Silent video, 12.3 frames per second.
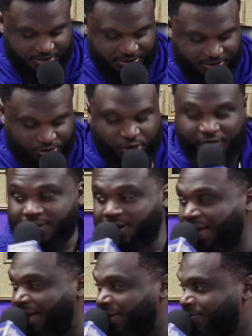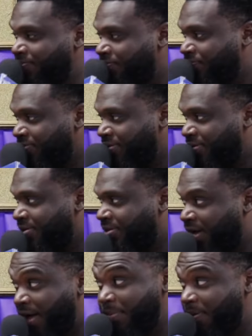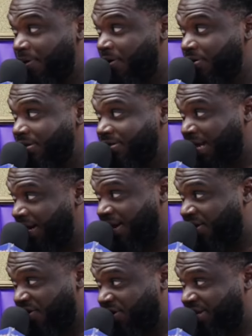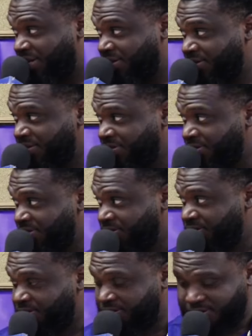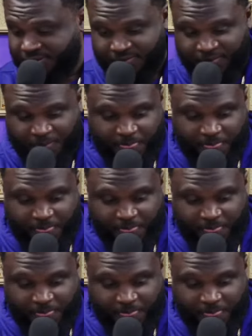Twelve o'clock. Right. I'm up early. That ain't early. Yeah, I, I usually get up at